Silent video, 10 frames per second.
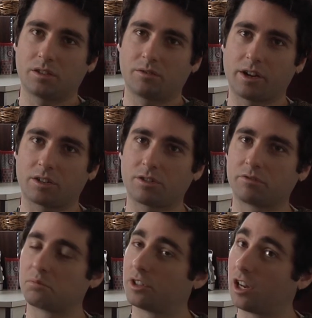director
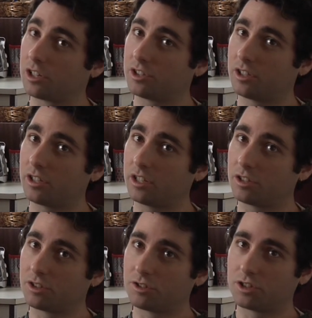of production and
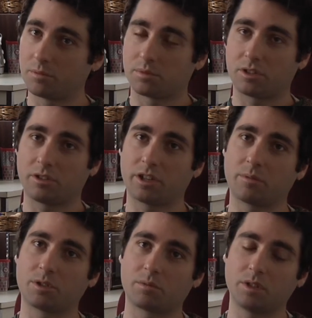internships here at
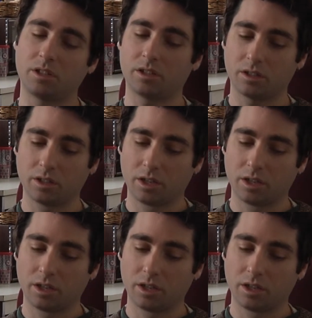Amherst Media.